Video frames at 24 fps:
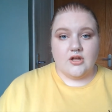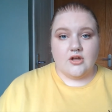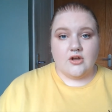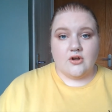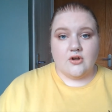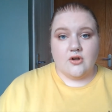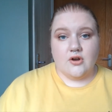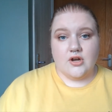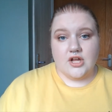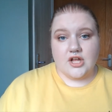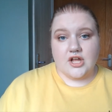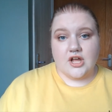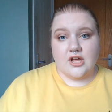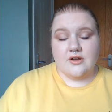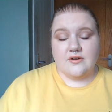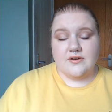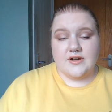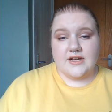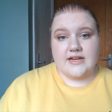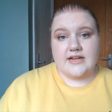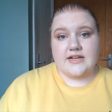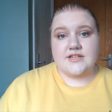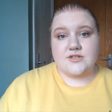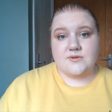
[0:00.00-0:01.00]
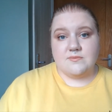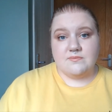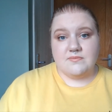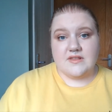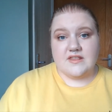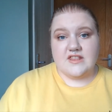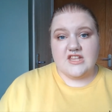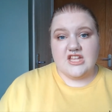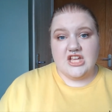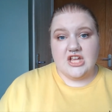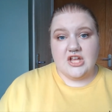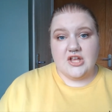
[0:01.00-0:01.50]
Colour coding is something
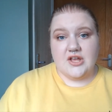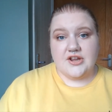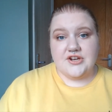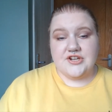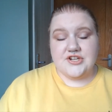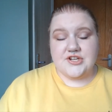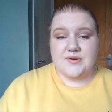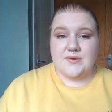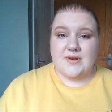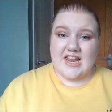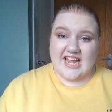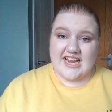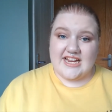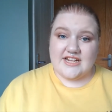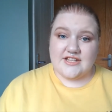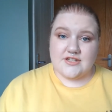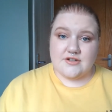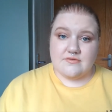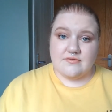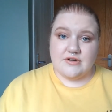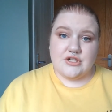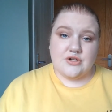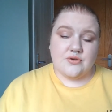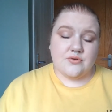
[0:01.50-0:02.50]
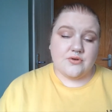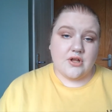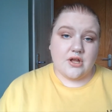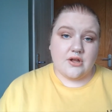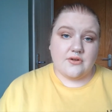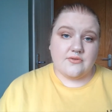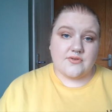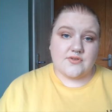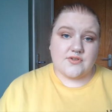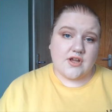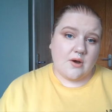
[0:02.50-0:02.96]
that you can do later in your notes.